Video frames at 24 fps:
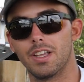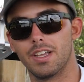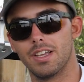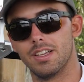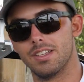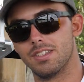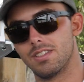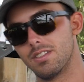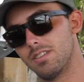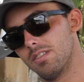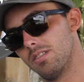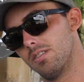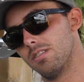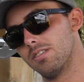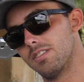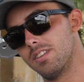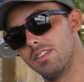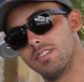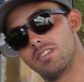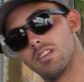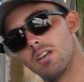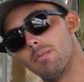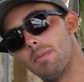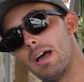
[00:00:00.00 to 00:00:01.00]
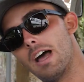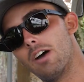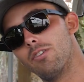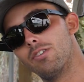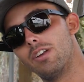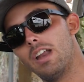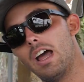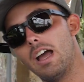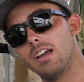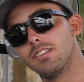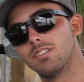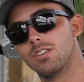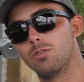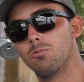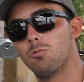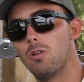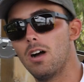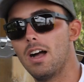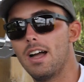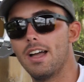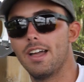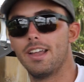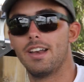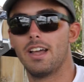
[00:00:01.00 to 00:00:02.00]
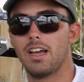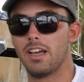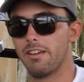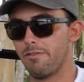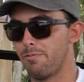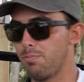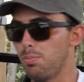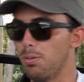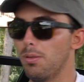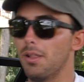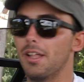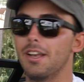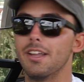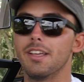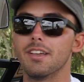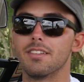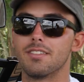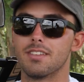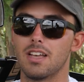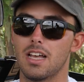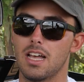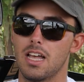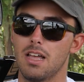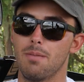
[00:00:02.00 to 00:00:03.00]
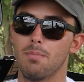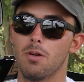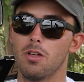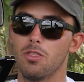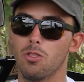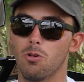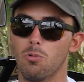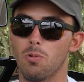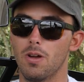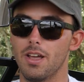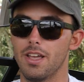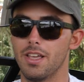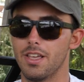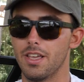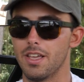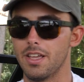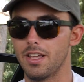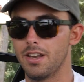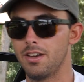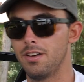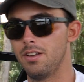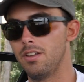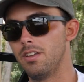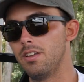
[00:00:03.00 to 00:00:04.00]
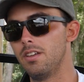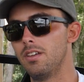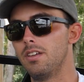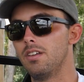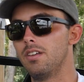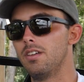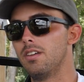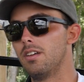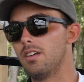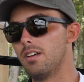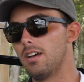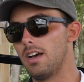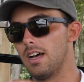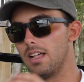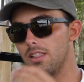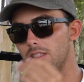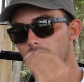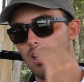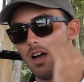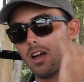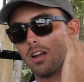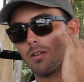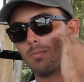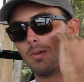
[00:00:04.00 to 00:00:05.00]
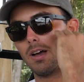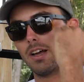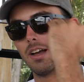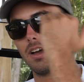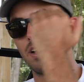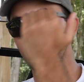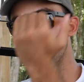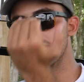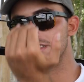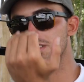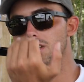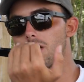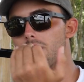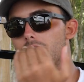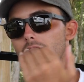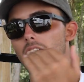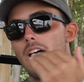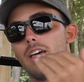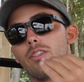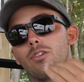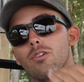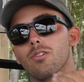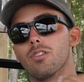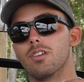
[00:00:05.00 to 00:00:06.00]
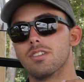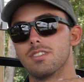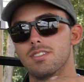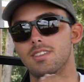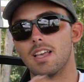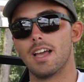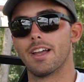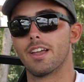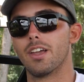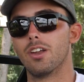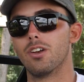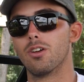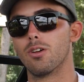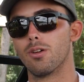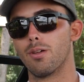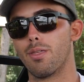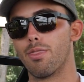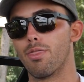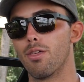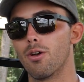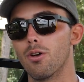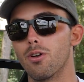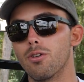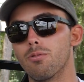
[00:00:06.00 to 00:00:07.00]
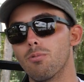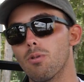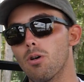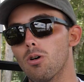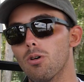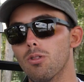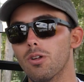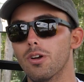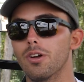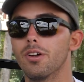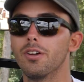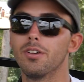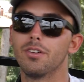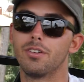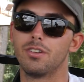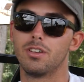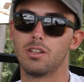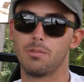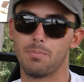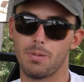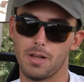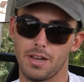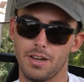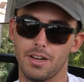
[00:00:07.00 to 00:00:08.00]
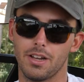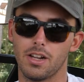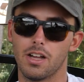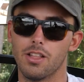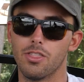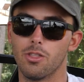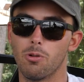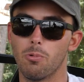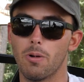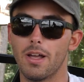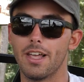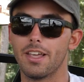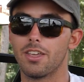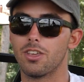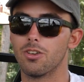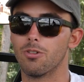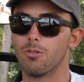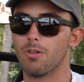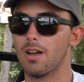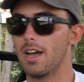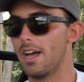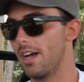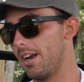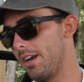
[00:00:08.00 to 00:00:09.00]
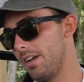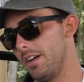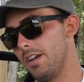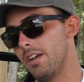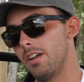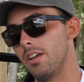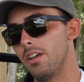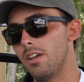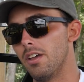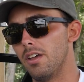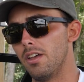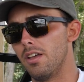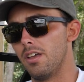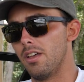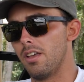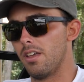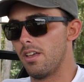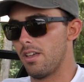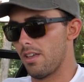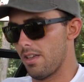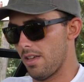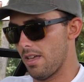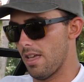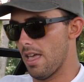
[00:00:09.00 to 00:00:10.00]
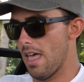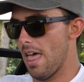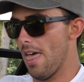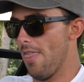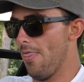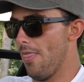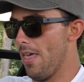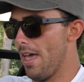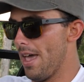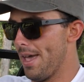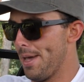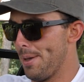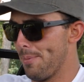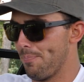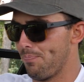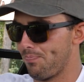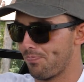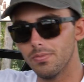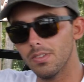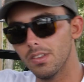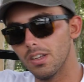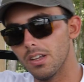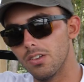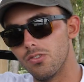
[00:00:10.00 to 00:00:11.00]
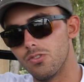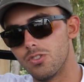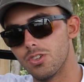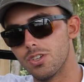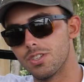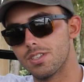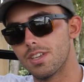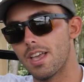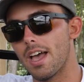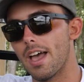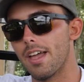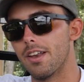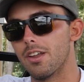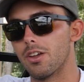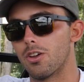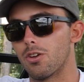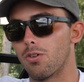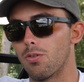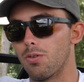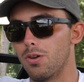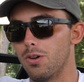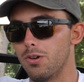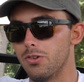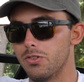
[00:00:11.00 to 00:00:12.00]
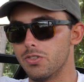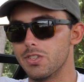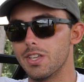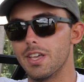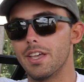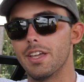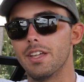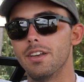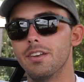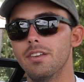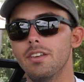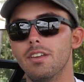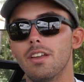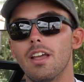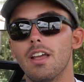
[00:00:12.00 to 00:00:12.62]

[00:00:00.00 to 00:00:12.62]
is, since I'm out nice and wide, I have plenty of time on the way in. I lock my eyes on either the second or third roller, depending on the wake you're riding, and then just kind of cruise in.